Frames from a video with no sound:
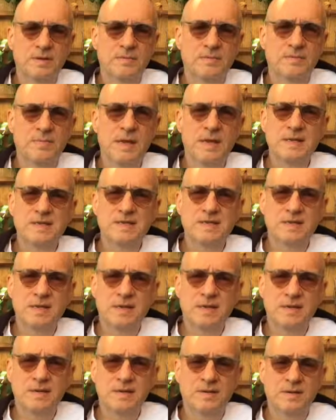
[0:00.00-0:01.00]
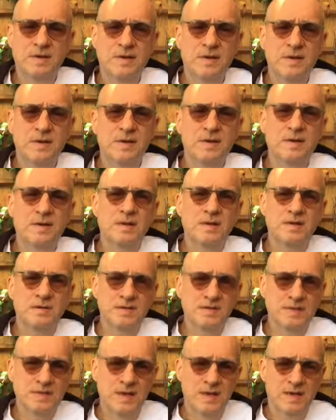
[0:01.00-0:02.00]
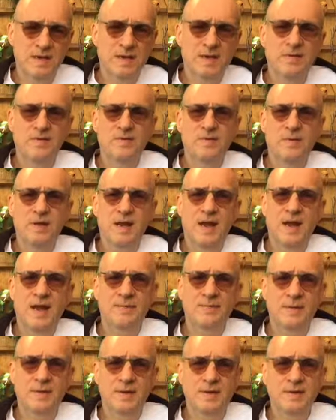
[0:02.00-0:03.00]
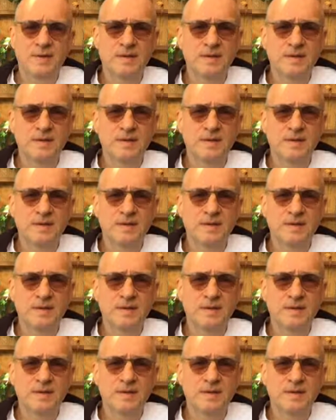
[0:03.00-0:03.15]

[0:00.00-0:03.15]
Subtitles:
based on an understanding of what happened.